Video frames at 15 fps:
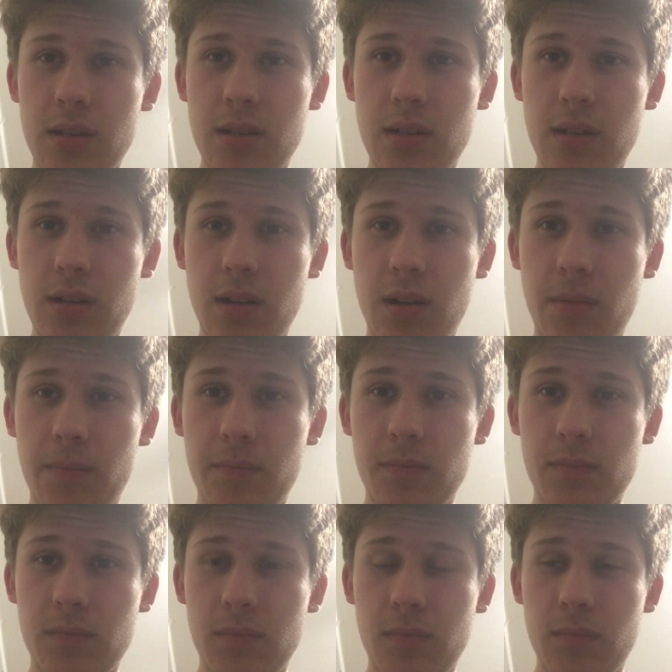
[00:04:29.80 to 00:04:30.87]
The
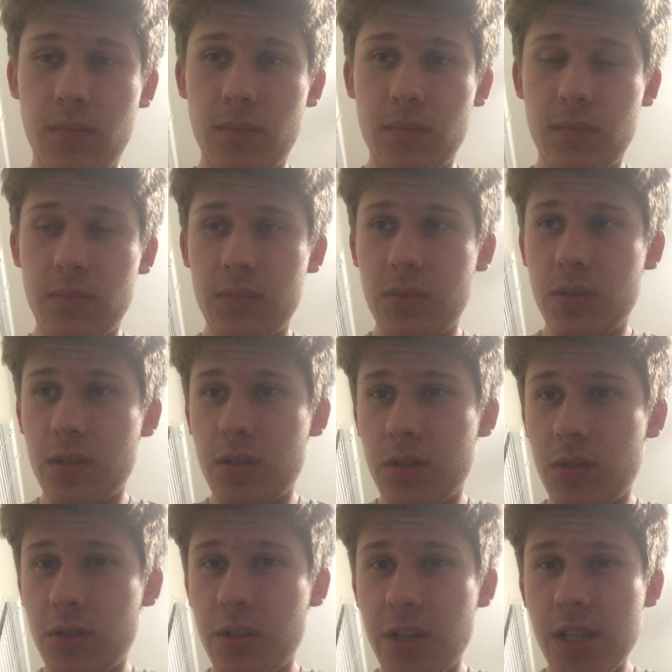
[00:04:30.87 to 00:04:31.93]

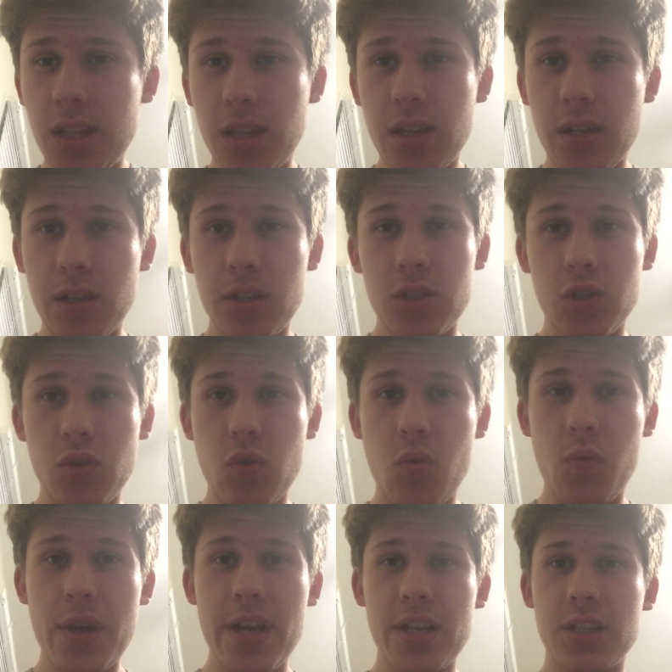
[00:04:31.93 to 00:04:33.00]
neat thing is,
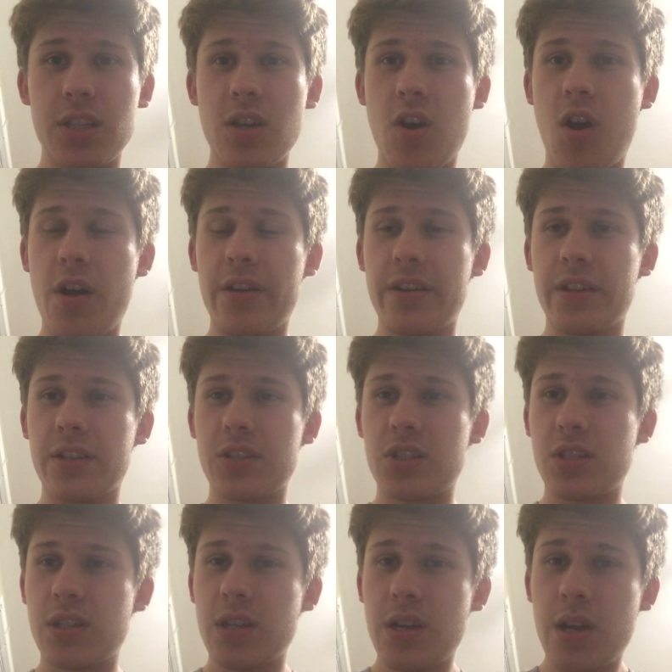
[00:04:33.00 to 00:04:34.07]
we as the
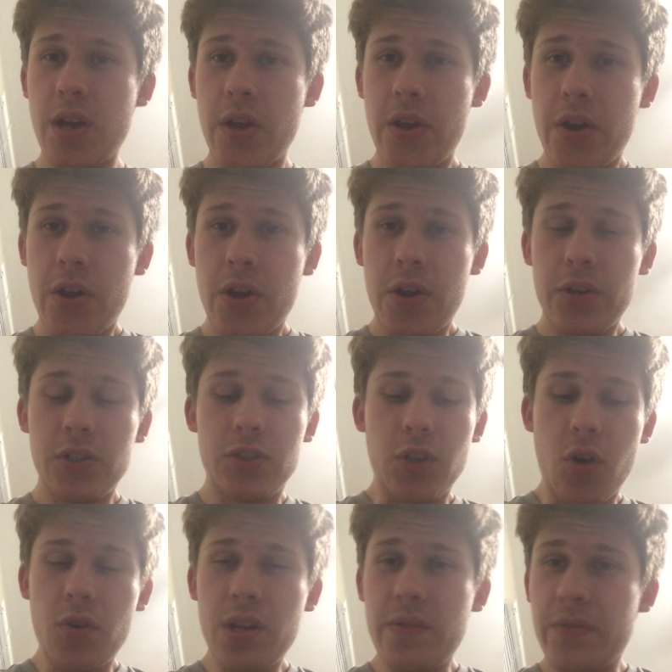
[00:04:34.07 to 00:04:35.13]
audience
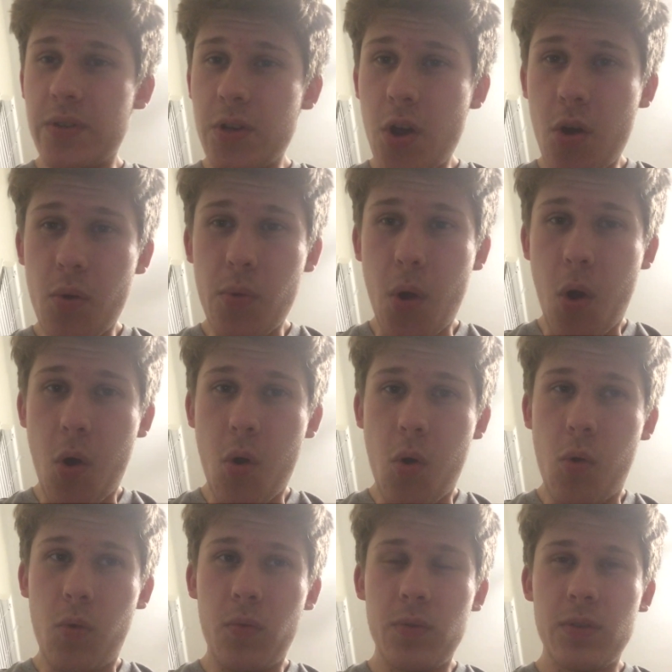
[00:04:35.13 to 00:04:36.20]
don't even know the
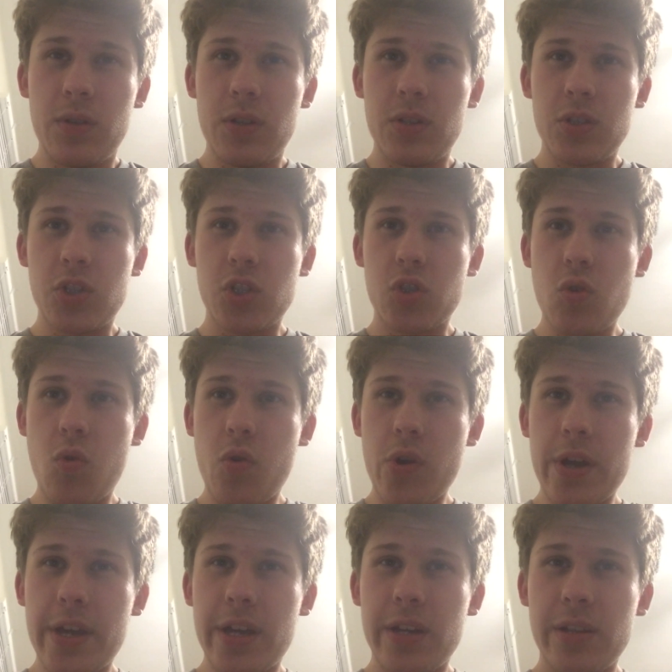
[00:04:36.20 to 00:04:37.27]
whole
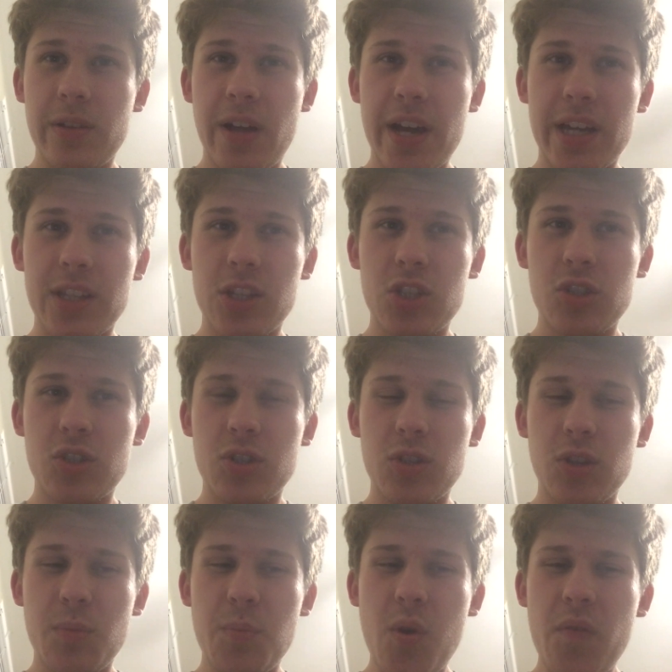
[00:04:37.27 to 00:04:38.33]
story. Like,
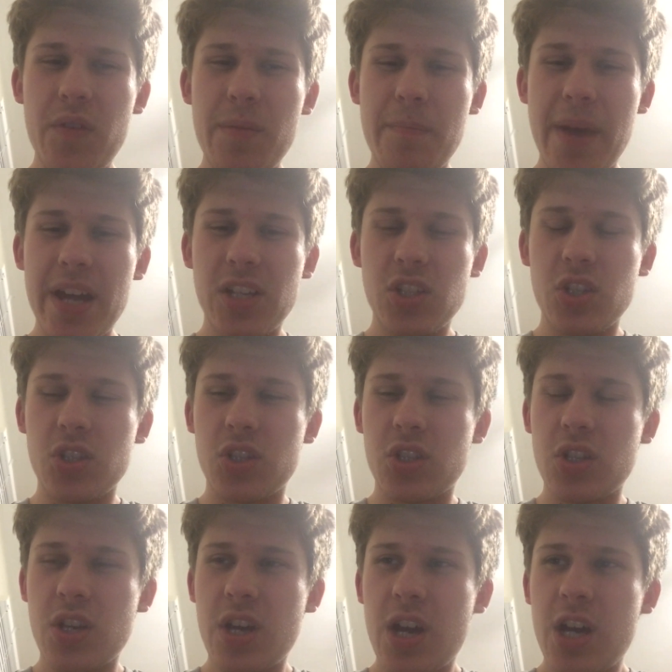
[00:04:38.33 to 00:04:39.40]
the movie
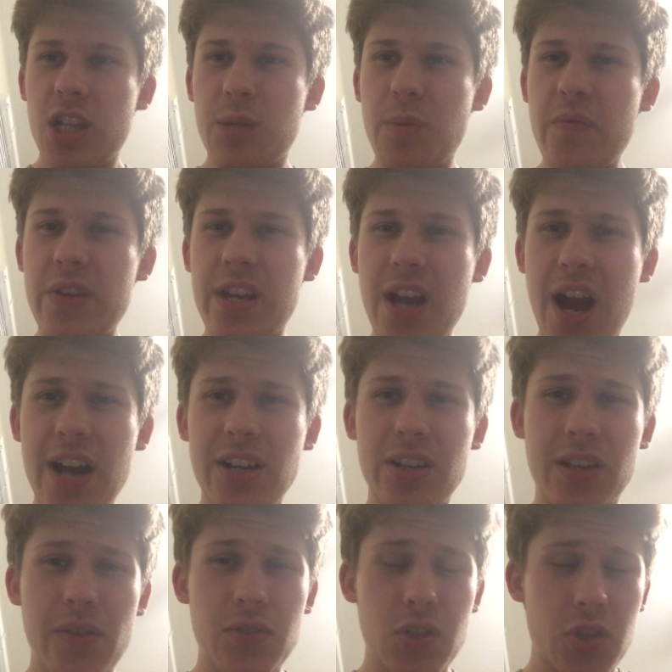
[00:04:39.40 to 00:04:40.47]
kind of
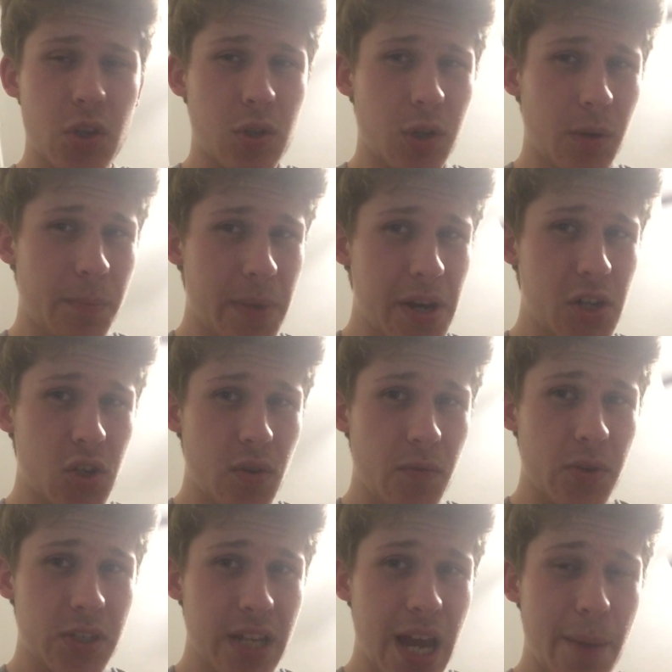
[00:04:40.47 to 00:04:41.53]
gives us a clear picture of
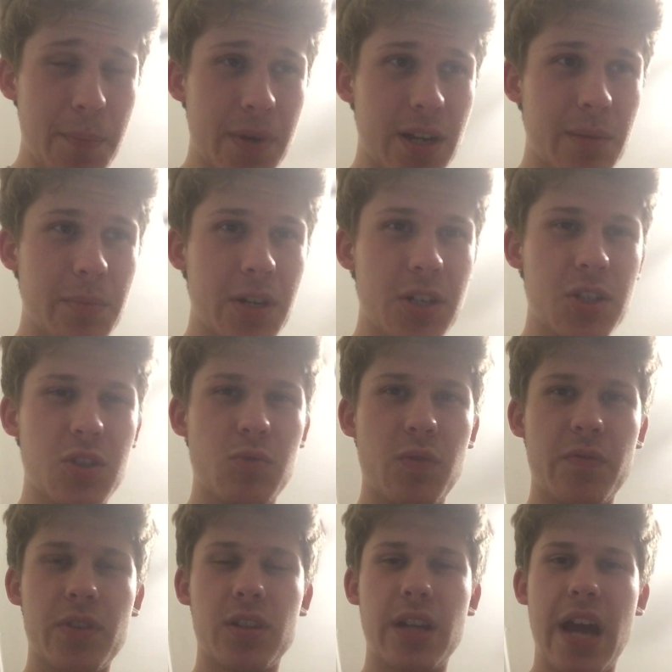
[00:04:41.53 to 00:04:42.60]
what's happening, but it doesn't
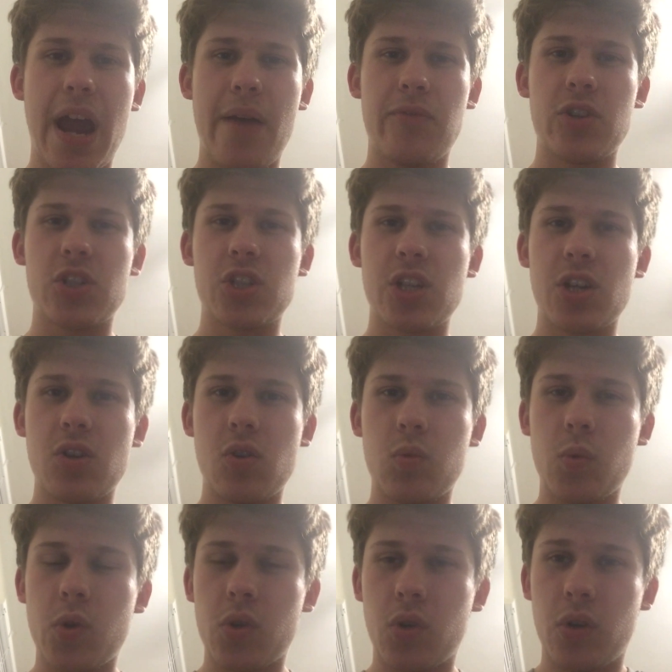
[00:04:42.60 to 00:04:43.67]
reveal every single
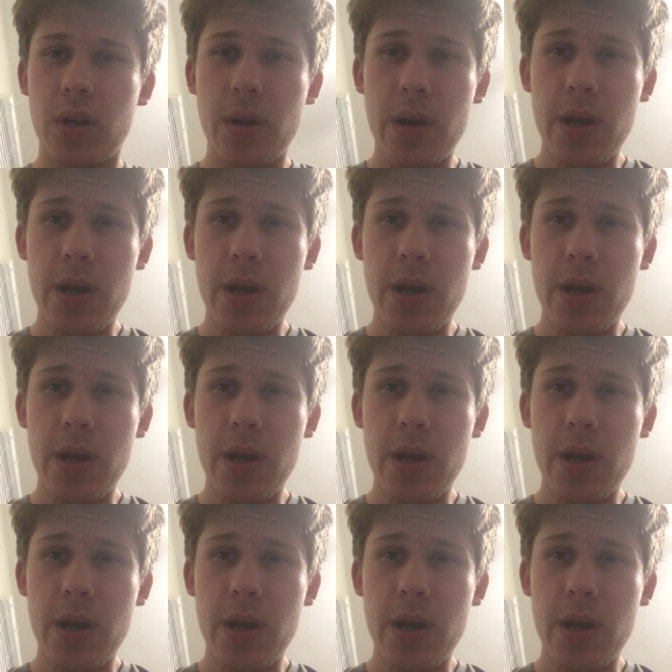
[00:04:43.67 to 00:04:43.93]
little